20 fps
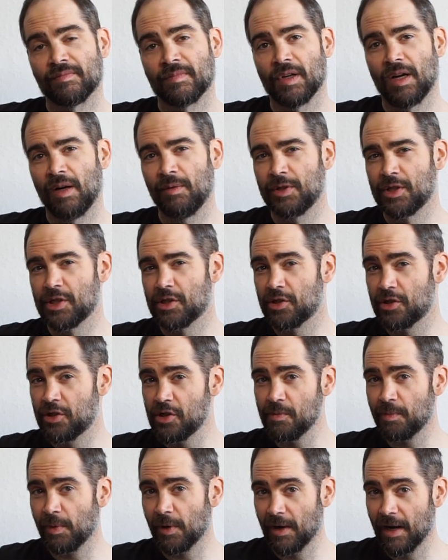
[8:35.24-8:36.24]
Right, which is
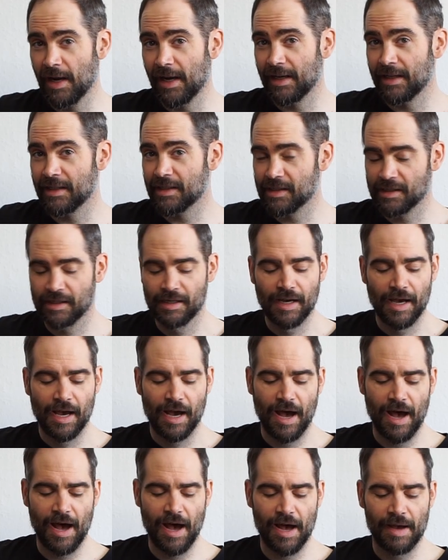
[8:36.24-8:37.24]
super nice.
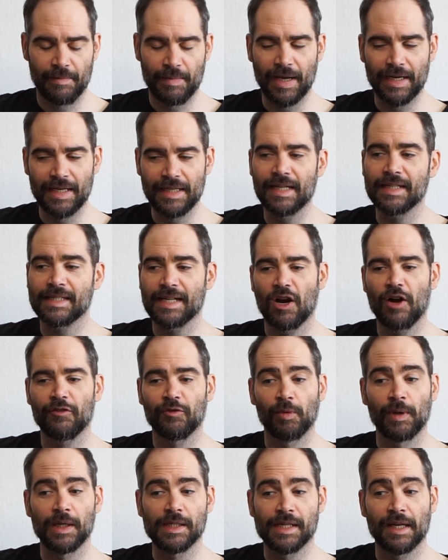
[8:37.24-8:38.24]
And he does that
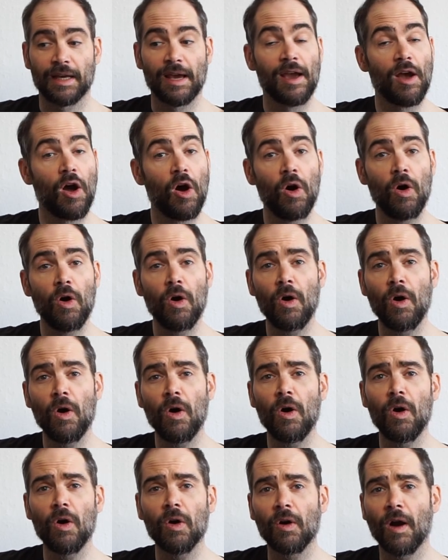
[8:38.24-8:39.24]
often when he's singing,
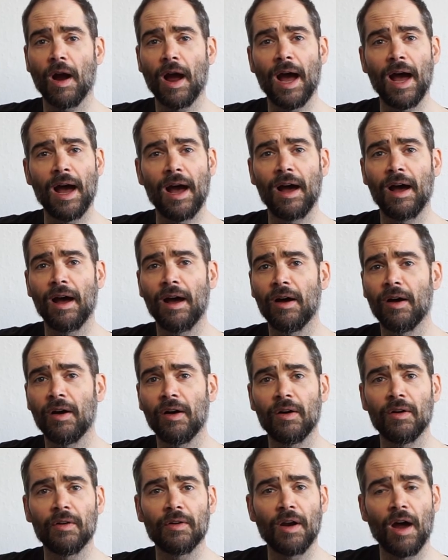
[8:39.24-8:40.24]
oh,
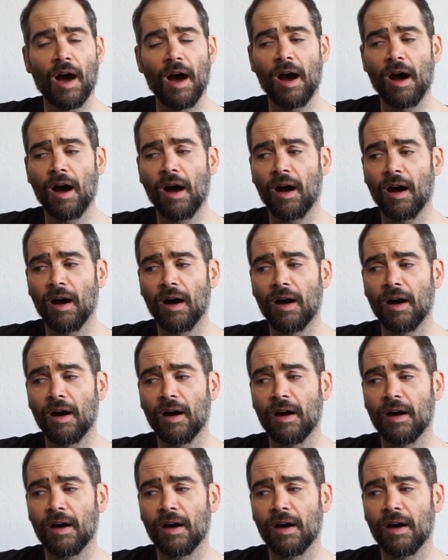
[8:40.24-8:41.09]
groundhog.